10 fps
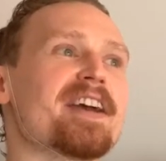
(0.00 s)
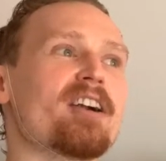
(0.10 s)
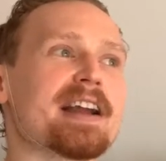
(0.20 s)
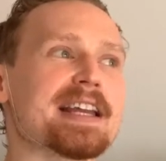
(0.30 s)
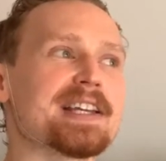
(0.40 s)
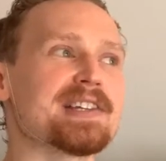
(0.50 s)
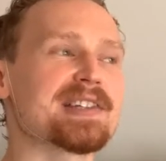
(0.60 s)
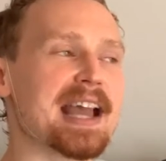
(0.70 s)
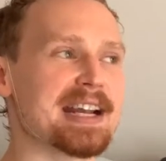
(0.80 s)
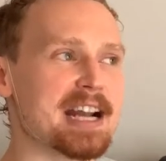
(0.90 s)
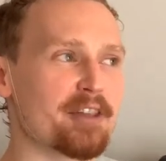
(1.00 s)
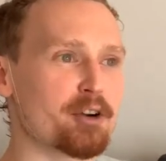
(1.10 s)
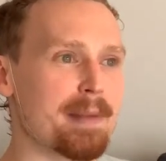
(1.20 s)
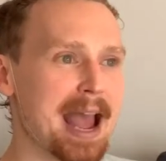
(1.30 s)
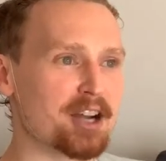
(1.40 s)
there is
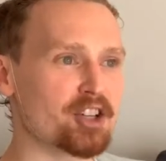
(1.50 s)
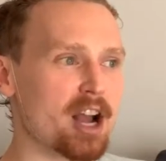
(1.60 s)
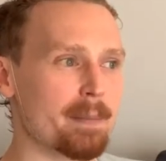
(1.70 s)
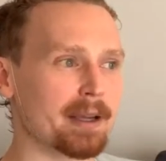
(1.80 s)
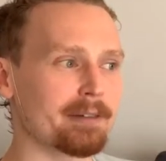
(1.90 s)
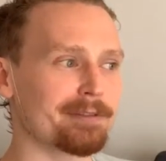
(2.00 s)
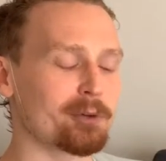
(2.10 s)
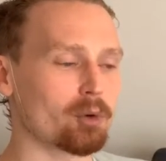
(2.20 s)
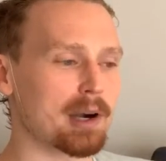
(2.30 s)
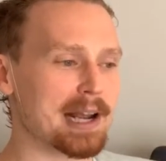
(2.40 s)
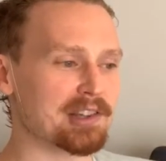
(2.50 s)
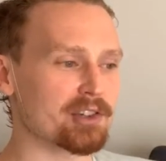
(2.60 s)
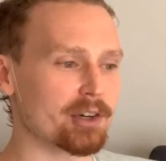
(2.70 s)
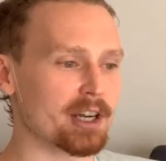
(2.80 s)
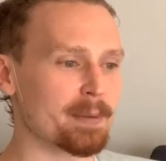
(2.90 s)
another match coming for a
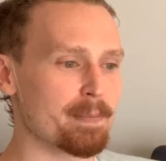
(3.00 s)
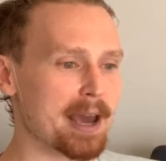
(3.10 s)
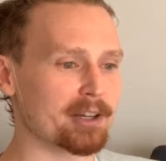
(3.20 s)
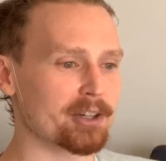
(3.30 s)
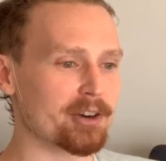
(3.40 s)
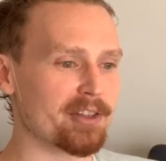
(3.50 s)
certain competitor